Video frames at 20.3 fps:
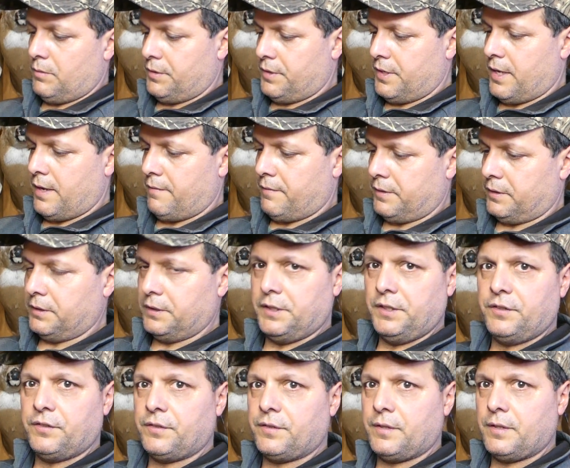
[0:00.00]
have at
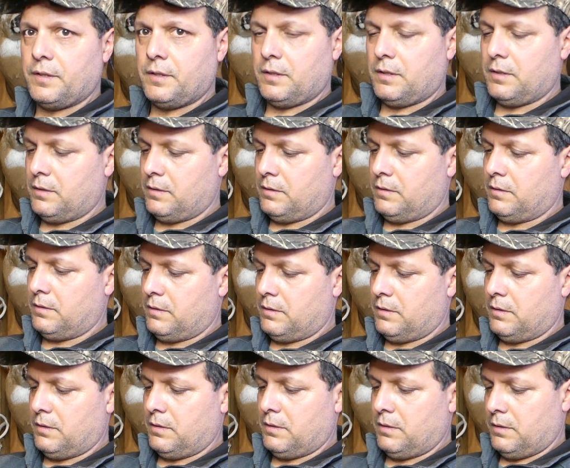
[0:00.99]
least,
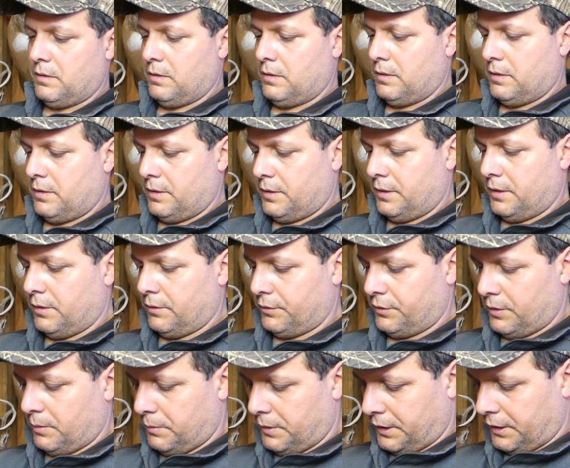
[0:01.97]
you know,
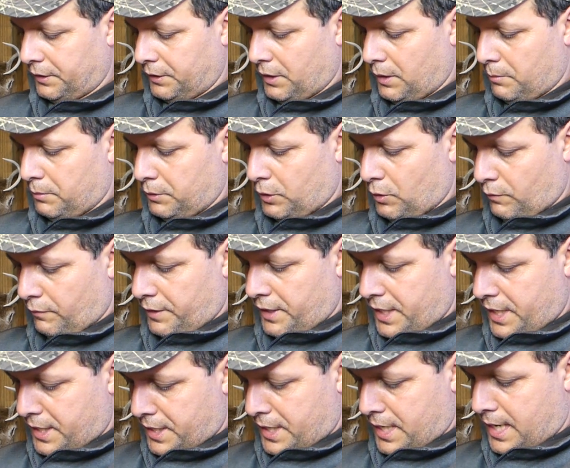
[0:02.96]
something like a double
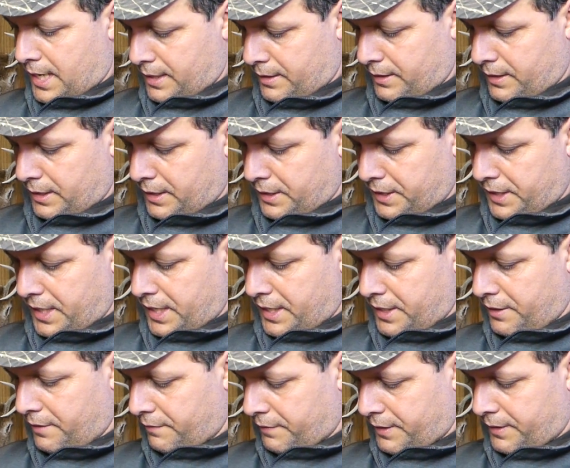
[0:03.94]
overhand knot on the
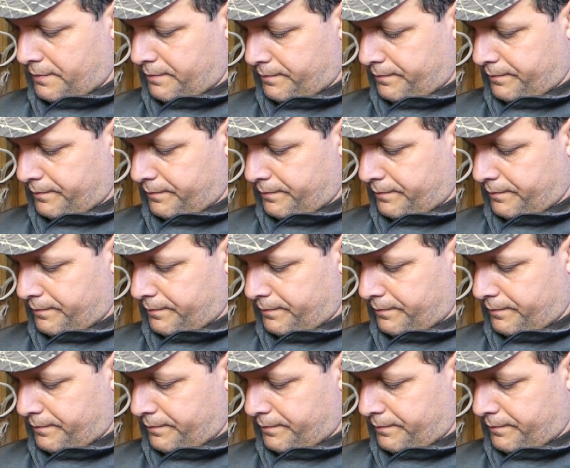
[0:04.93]
end of it.